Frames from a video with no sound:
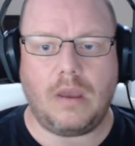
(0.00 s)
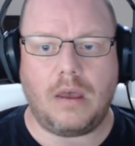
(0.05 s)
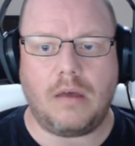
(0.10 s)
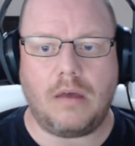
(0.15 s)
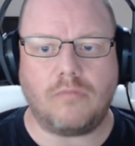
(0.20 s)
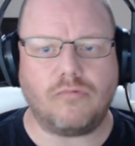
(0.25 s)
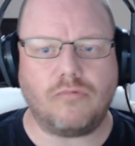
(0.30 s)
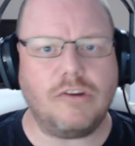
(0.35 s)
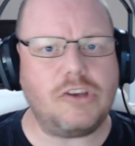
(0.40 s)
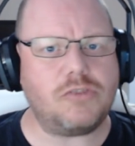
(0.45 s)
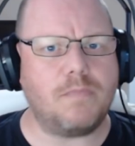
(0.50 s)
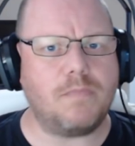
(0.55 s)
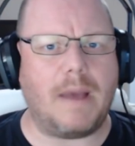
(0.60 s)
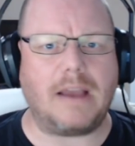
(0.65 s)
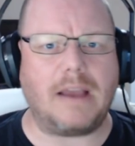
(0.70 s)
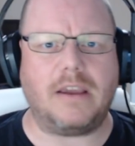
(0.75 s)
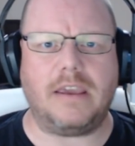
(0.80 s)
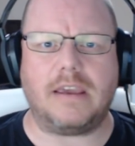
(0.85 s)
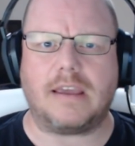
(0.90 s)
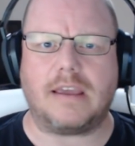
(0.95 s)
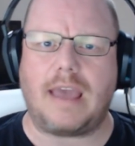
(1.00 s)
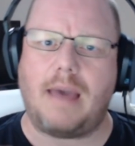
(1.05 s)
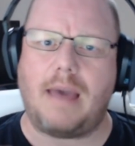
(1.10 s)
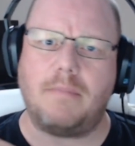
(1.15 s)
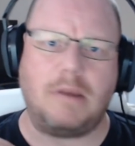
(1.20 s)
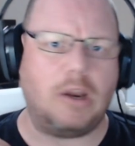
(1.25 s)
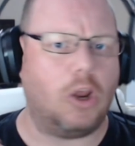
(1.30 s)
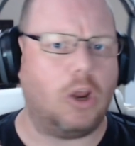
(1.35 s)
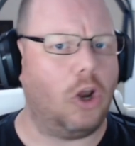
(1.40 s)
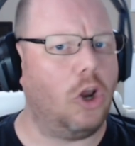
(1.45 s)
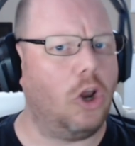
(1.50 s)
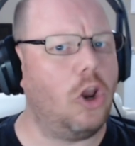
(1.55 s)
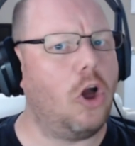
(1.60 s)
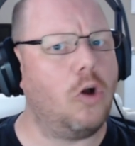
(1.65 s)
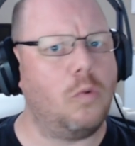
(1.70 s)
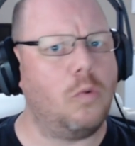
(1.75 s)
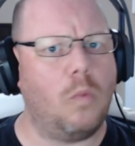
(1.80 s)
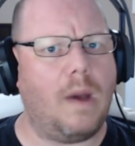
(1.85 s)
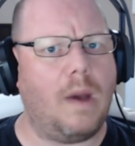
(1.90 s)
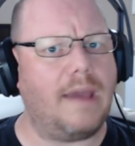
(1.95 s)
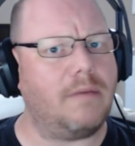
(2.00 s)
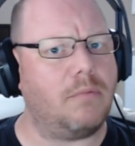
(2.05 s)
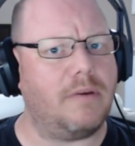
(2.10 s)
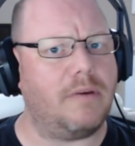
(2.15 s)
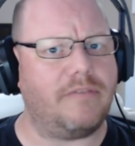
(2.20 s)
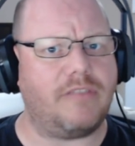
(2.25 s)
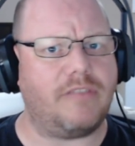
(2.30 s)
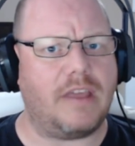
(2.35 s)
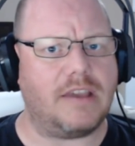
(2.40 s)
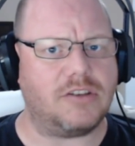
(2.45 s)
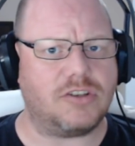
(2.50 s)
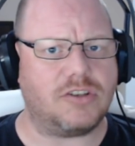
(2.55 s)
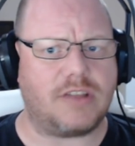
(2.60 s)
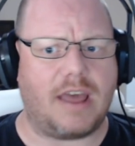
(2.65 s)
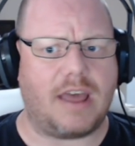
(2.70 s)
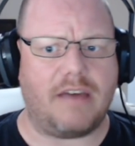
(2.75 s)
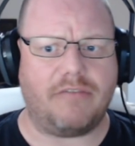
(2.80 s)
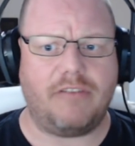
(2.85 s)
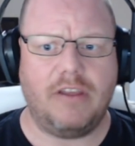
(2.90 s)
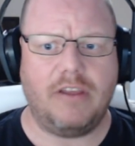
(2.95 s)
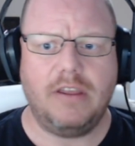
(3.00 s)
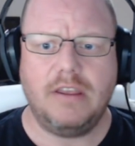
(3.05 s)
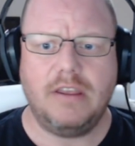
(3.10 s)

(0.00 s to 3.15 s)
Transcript: Ridge Monkey are coming a long way with their stuff.